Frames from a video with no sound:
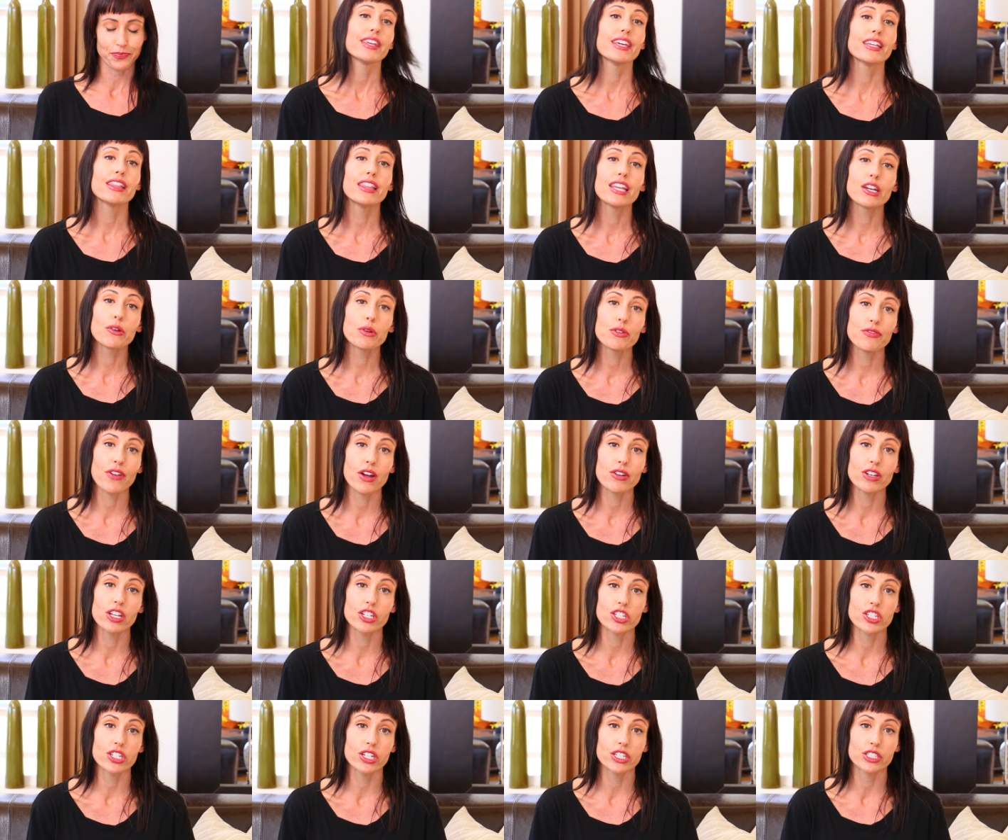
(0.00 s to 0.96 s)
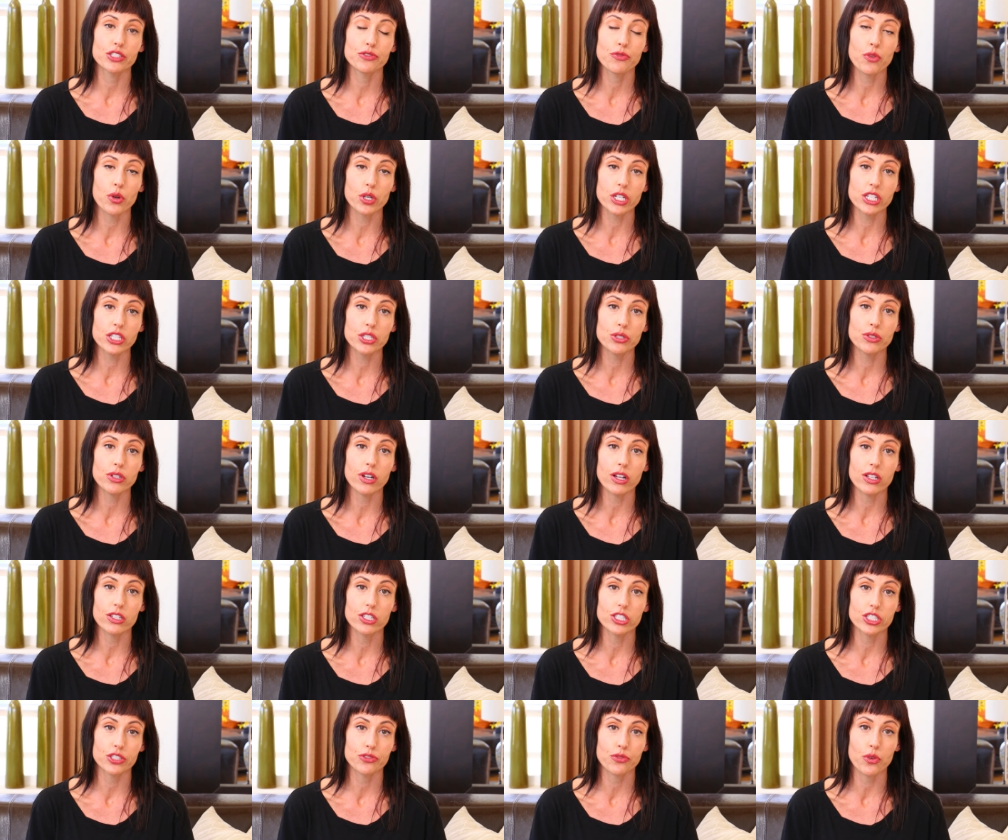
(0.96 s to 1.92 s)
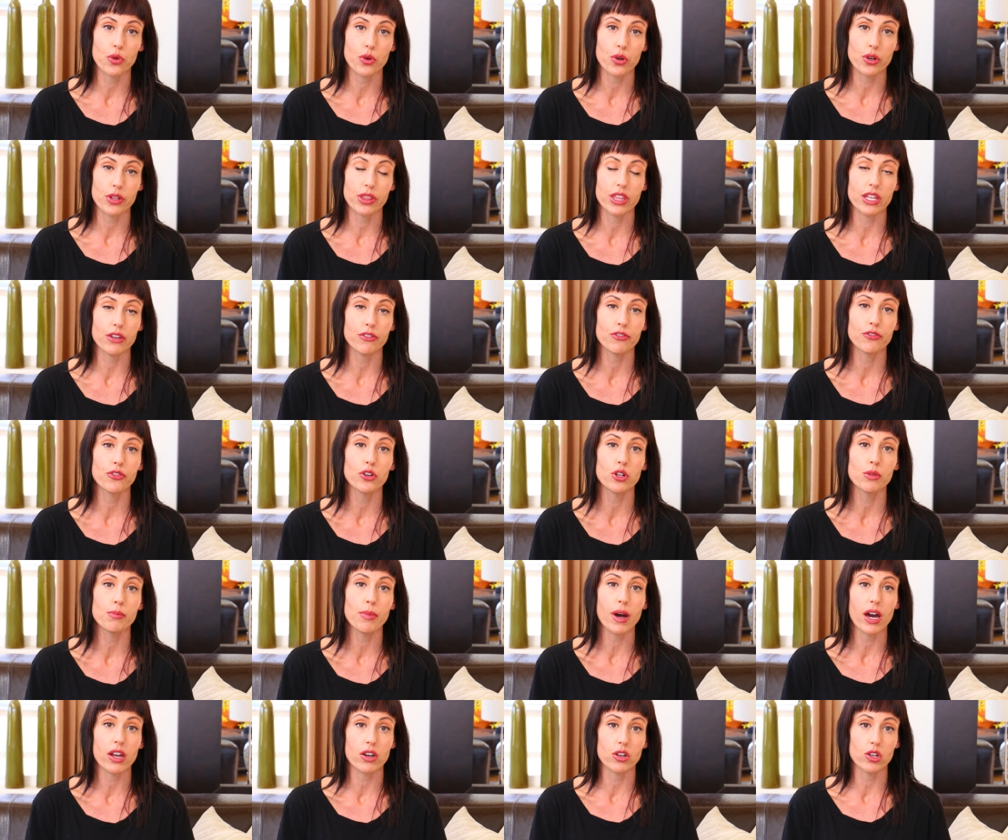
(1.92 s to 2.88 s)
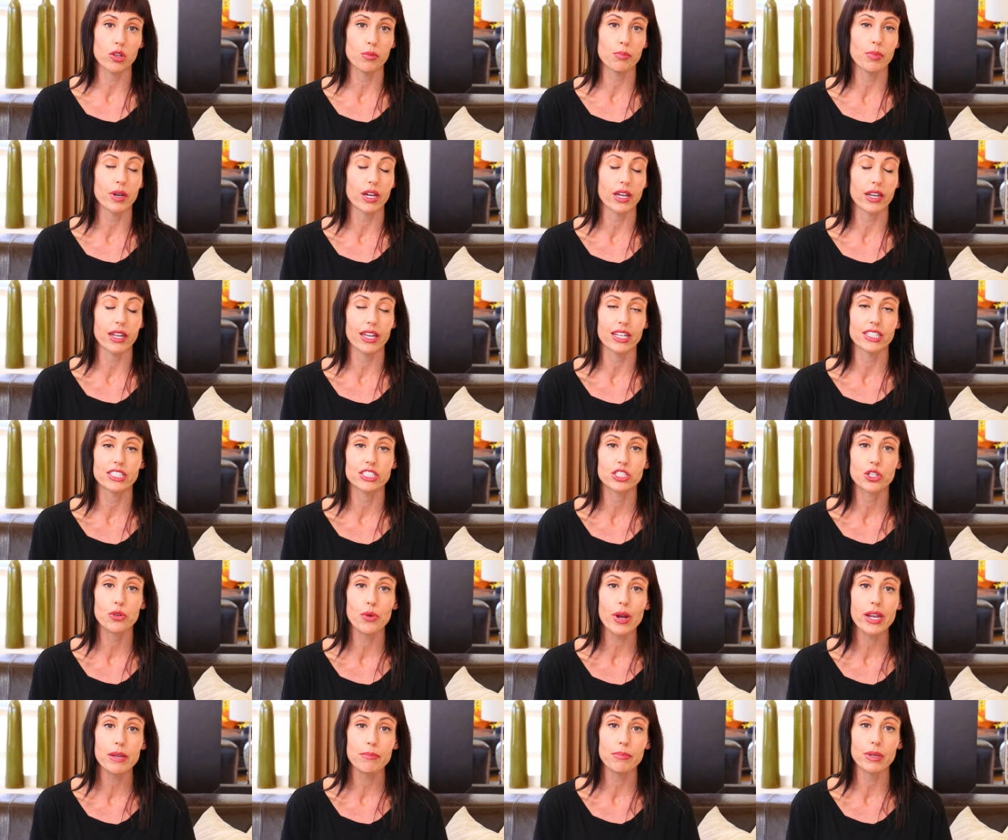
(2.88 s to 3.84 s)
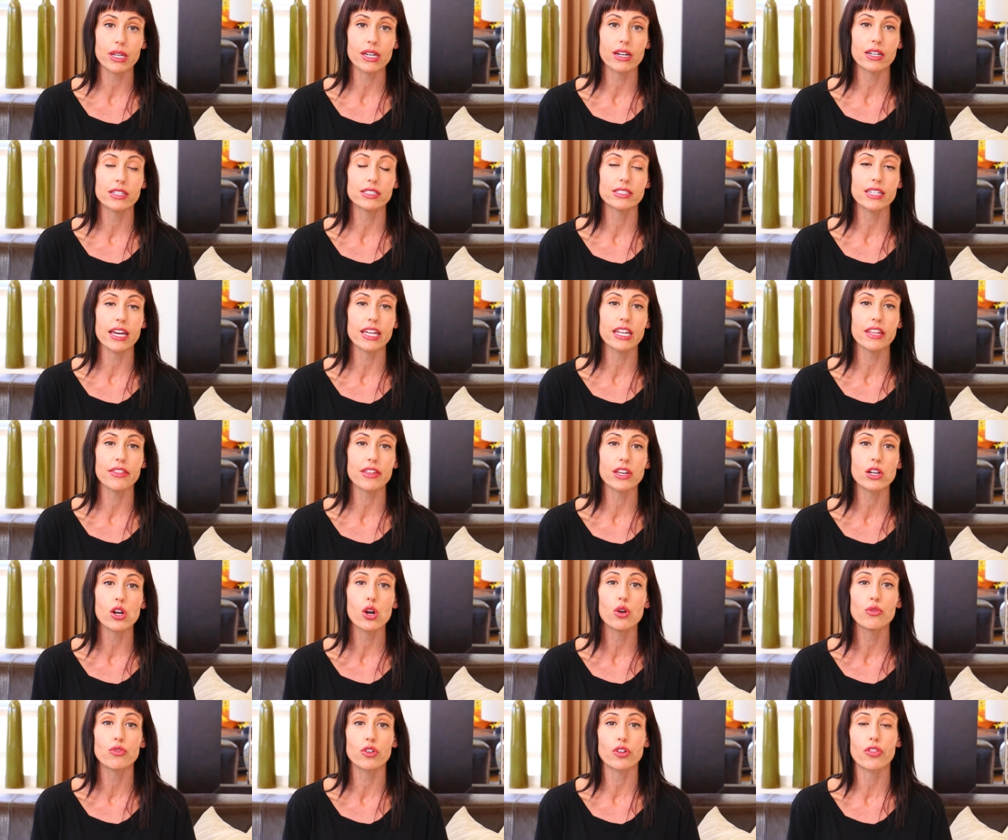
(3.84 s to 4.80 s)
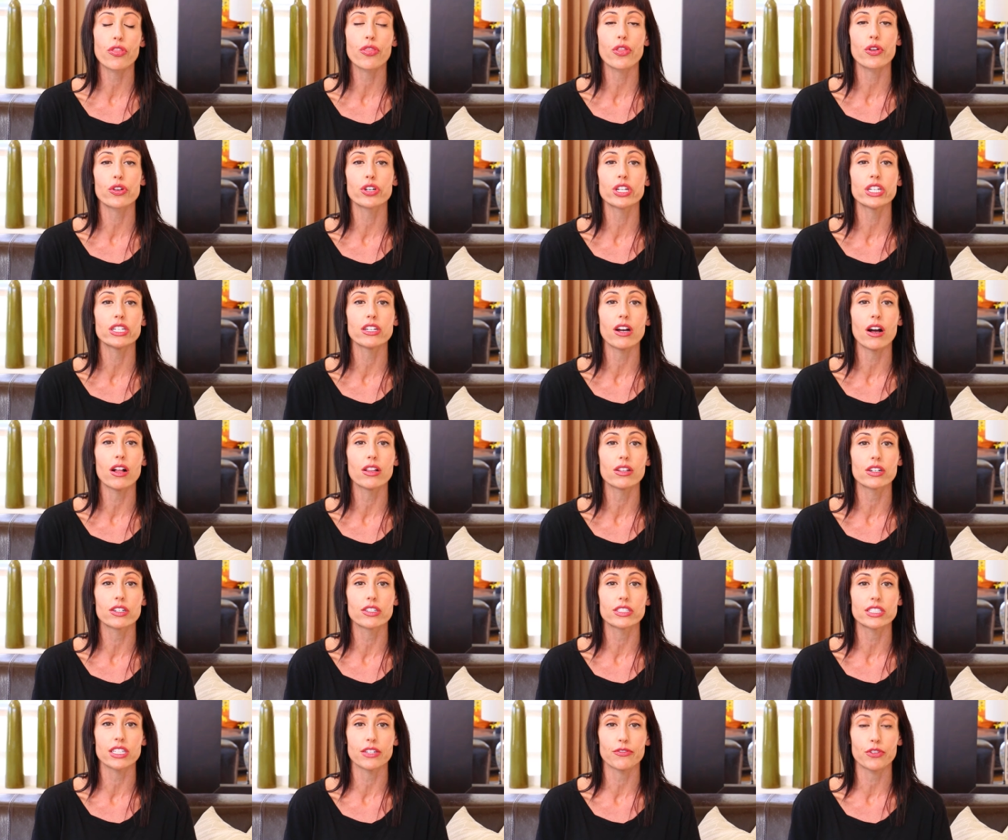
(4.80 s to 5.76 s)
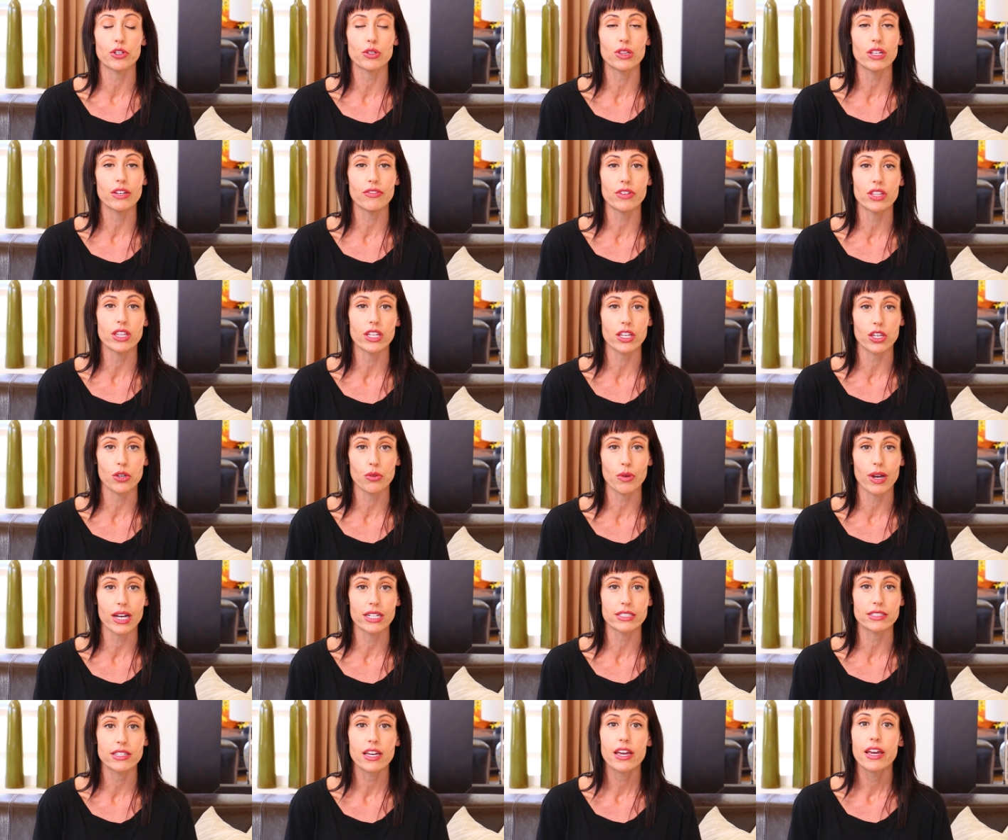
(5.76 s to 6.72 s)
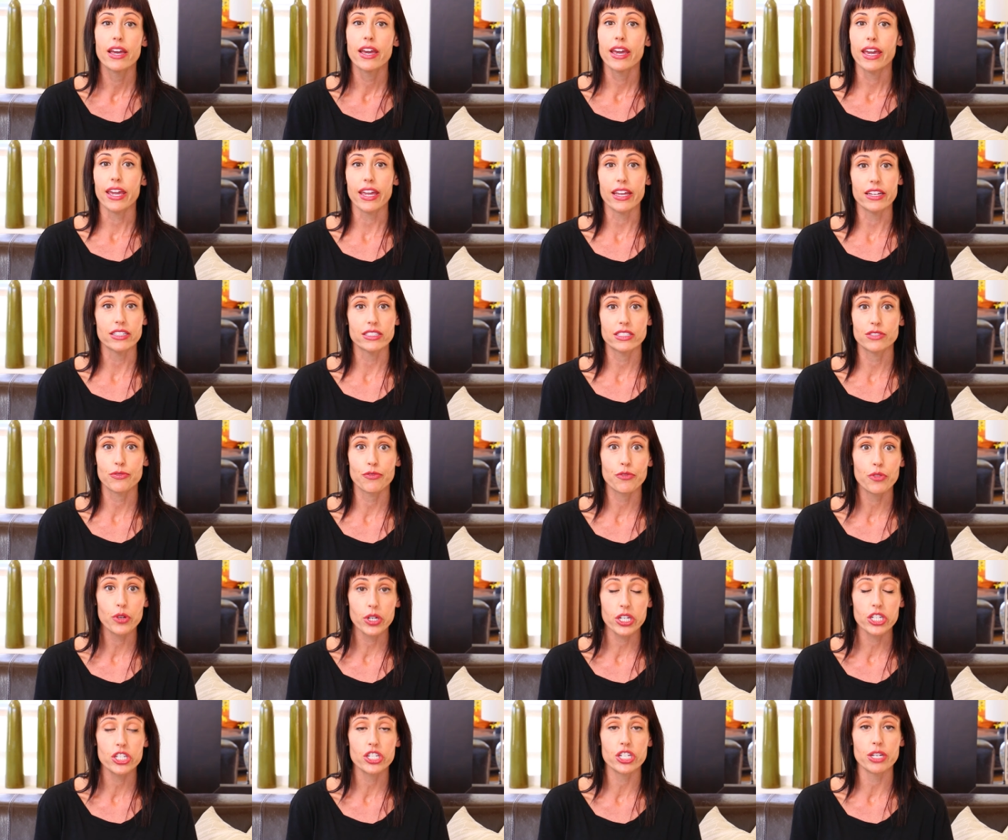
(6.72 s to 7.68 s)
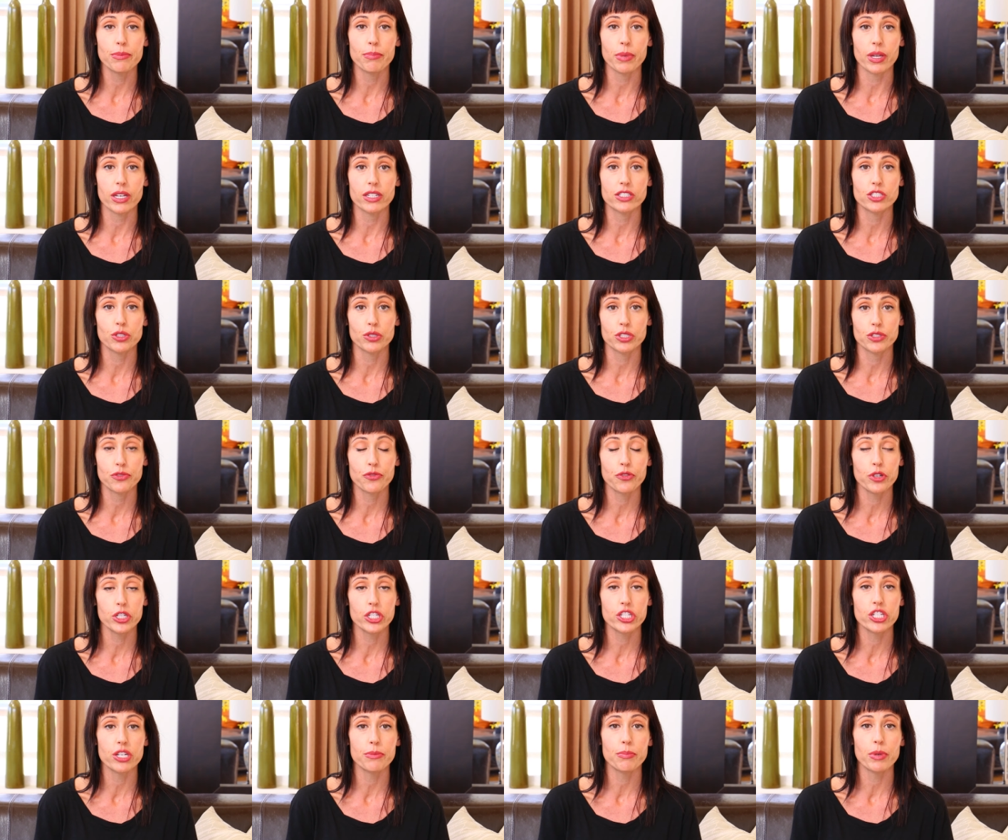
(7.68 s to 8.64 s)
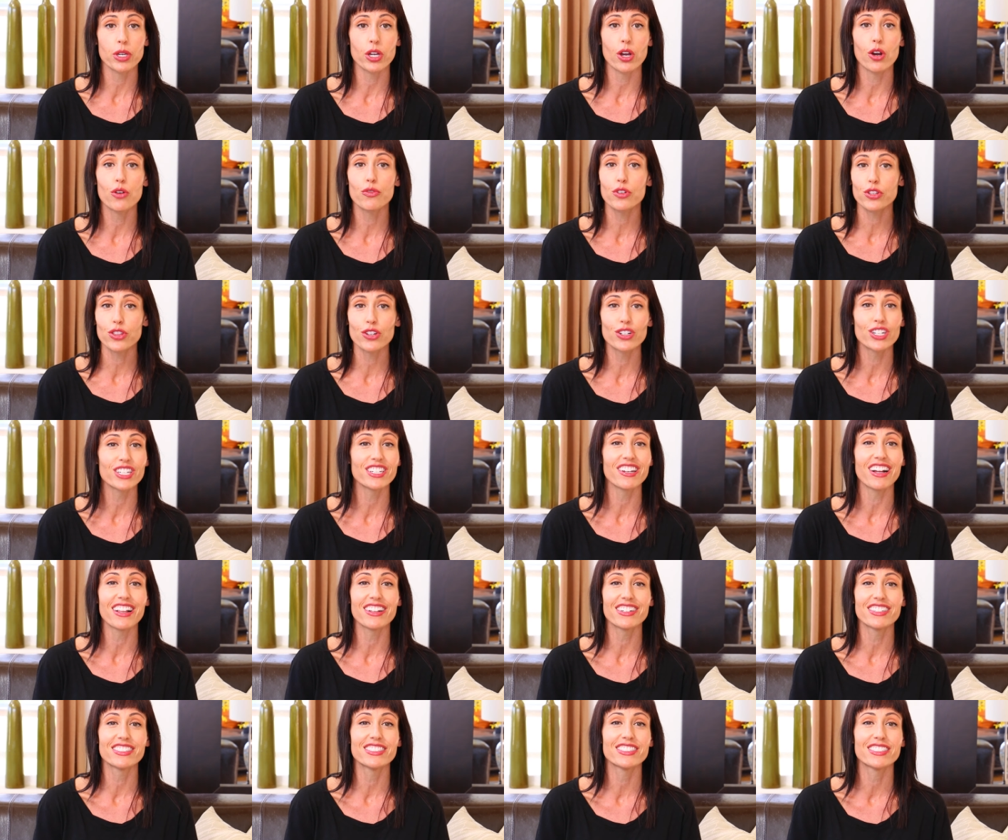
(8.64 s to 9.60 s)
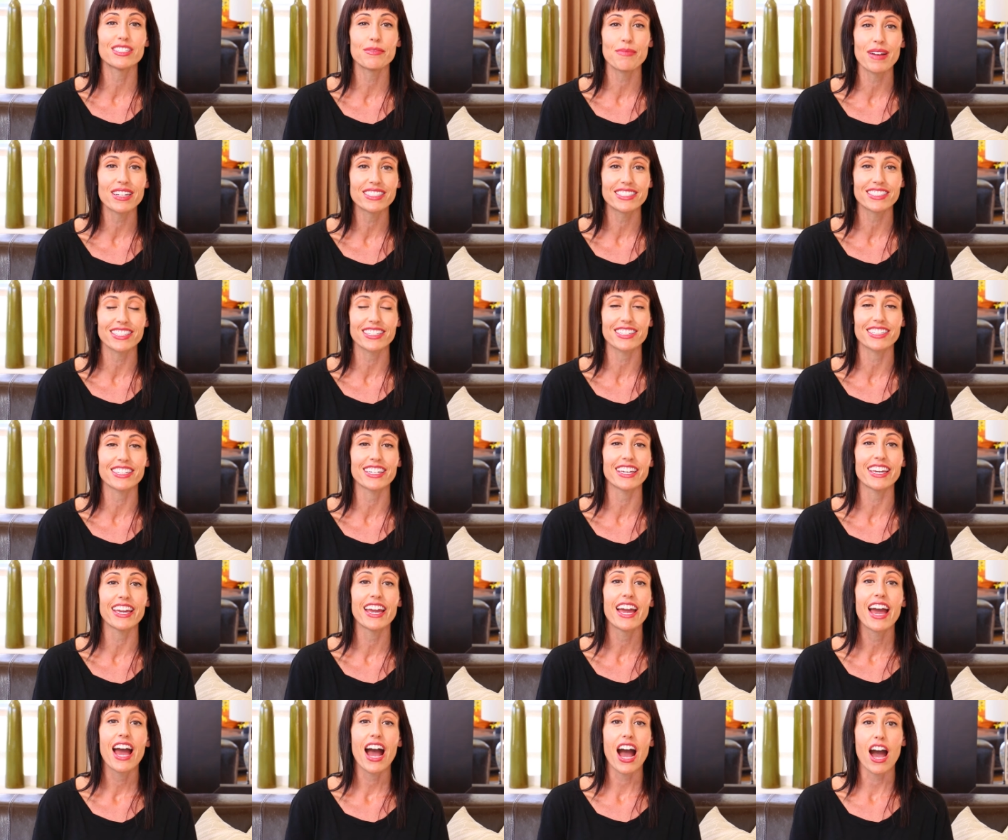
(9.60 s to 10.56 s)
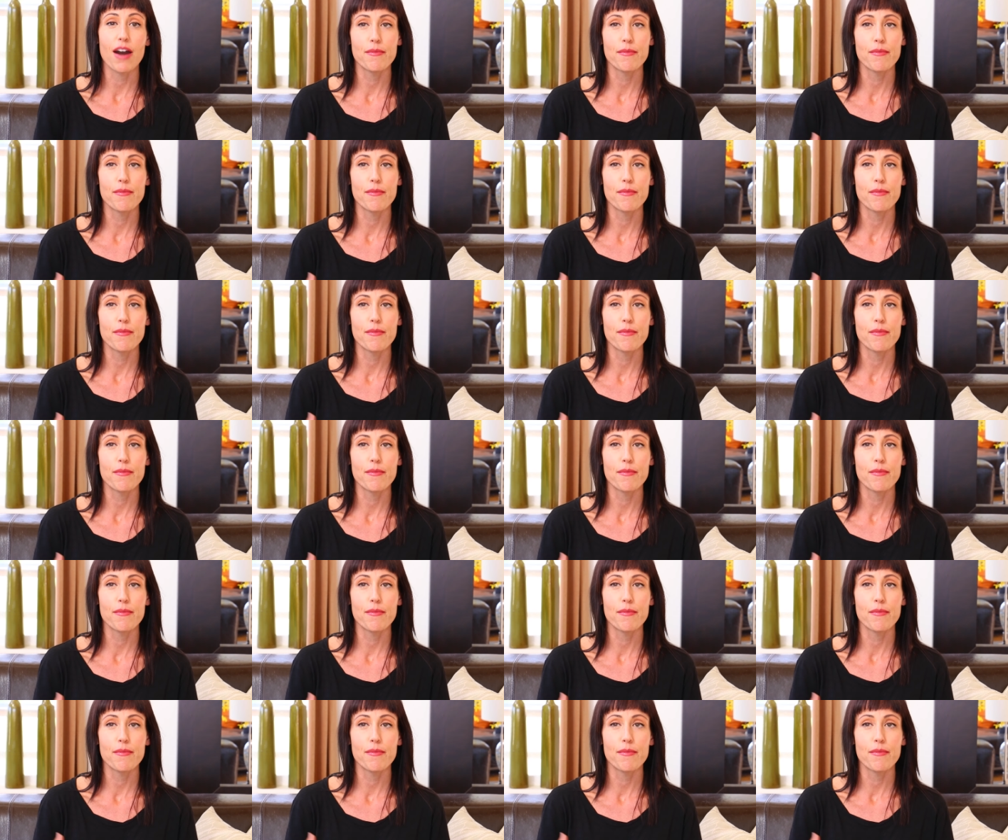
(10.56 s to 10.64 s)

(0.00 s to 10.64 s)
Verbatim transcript: The liquid foundation is $42 for the full bottle, but it's great because anything over $30, if you live in the US, is free shipping. So it's free shipping over $30 domestically.